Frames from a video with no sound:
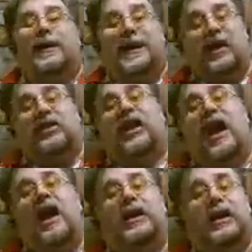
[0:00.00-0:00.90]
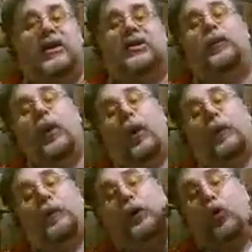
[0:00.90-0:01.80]
Get that. Get some
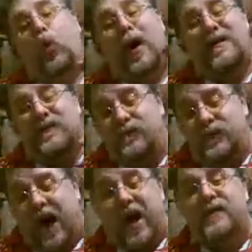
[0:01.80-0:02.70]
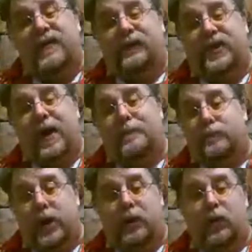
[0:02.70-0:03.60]
rope. You want 5 of
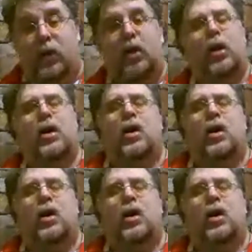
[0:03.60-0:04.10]
them minimal.